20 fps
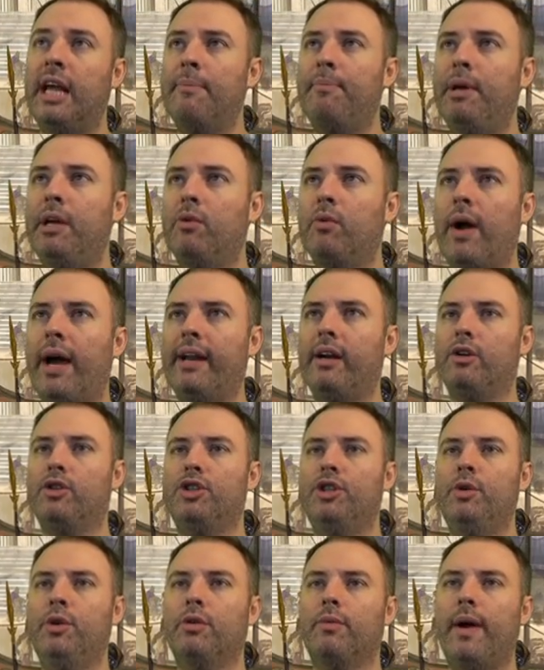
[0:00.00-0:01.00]
Stampede
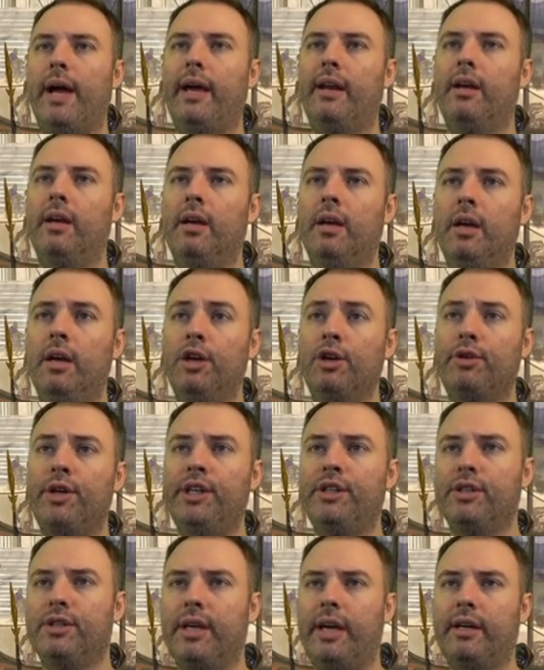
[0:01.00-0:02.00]
Rider, two in a red.
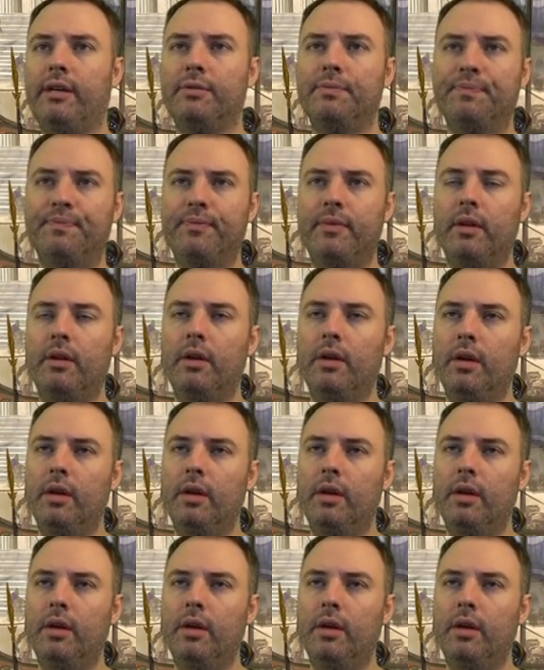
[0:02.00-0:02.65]
Creature Satyr.